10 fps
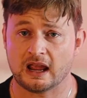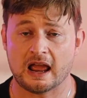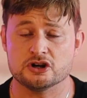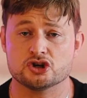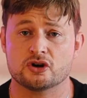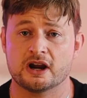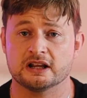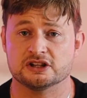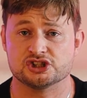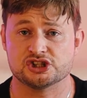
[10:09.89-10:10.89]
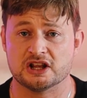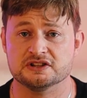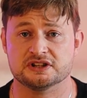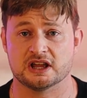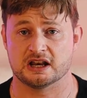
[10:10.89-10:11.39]
And you create a
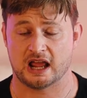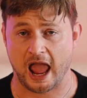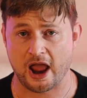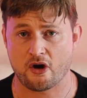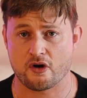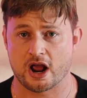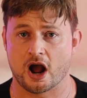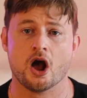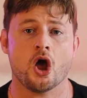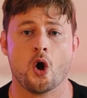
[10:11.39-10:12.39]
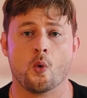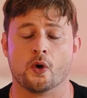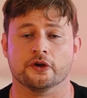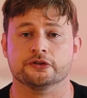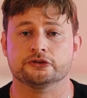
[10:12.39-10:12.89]
Shenzhen area
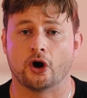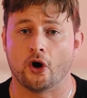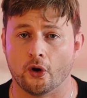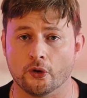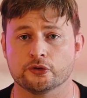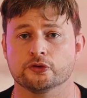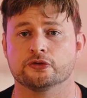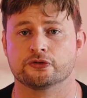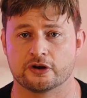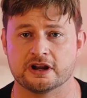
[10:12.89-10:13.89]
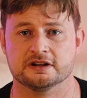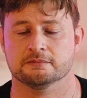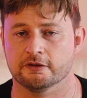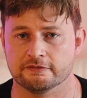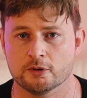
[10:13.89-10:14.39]
with total
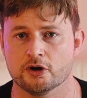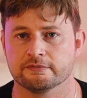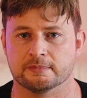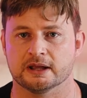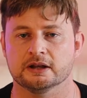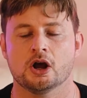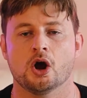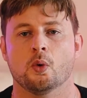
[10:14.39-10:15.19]
freedom of movement.